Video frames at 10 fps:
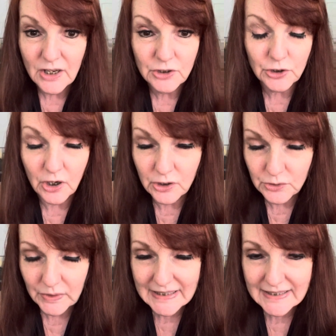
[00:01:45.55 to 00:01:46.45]
your
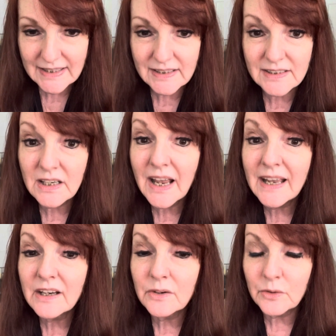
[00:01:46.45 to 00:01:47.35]
heart races.
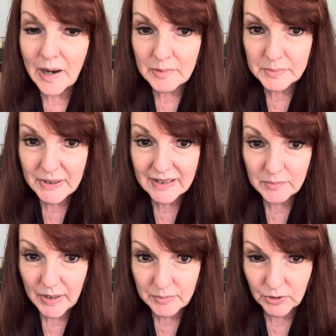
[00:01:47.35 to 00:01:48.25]
Grab a pen
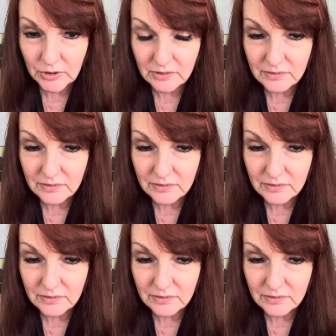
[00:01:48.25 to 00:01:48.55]
and paper.